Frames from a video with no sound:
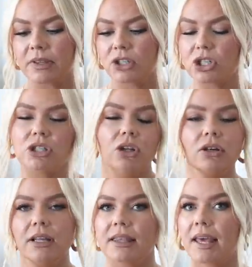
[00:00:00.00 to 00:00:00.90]
just
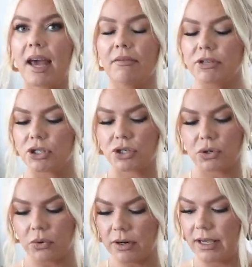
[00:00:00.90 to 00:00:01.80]
look like they have a
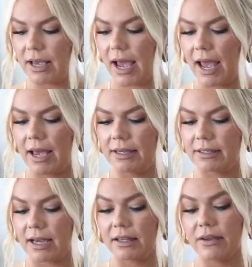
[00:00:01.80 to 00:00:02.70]
story,
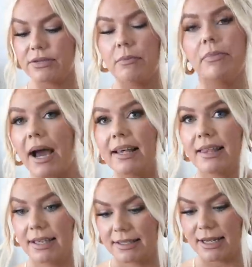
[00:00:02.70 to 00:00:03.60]
and I love to buy
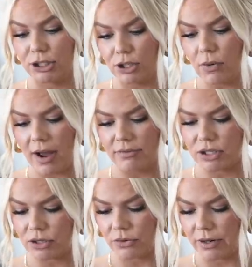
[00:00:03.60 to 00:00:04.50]
things that do have a
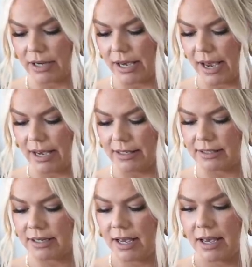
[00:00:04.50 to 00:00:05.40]
story
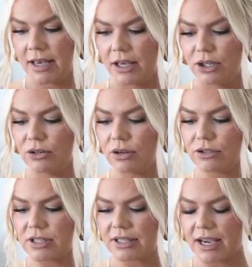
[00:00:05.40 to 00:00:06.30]
and, you know,
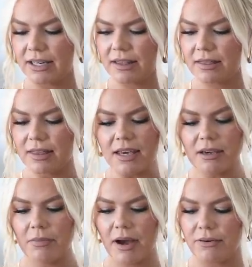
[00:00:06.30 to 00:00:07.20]
just kind of think
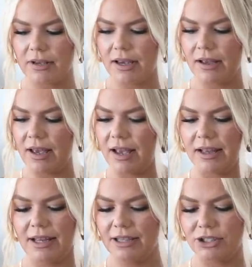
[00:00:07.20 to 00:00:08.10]
about it.
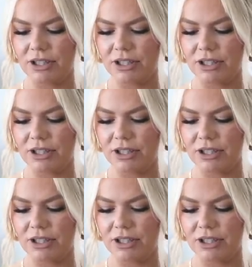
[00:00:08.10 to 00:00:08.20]
And it's